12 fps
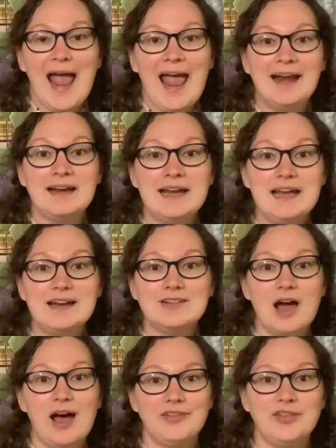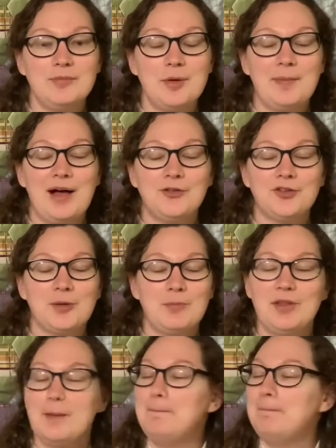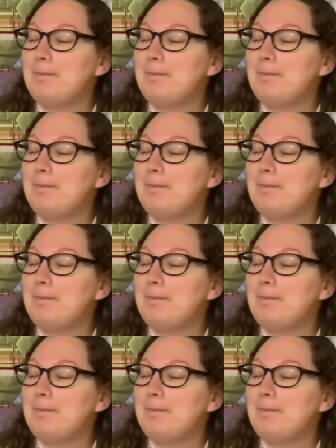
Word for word: and he taught them about some of the